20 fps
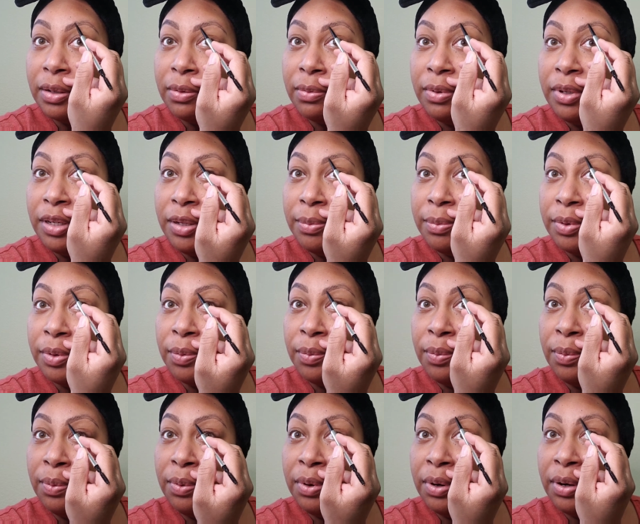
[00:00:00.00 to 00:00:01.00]
We will
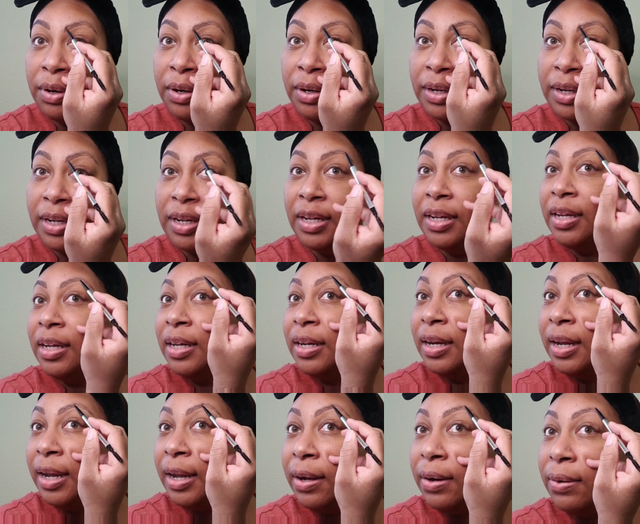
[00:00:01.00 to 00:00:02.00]
work
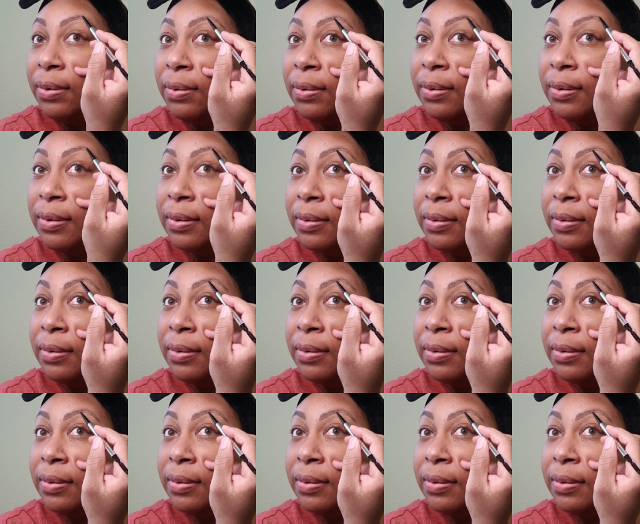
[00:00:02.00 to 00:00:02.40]
it out.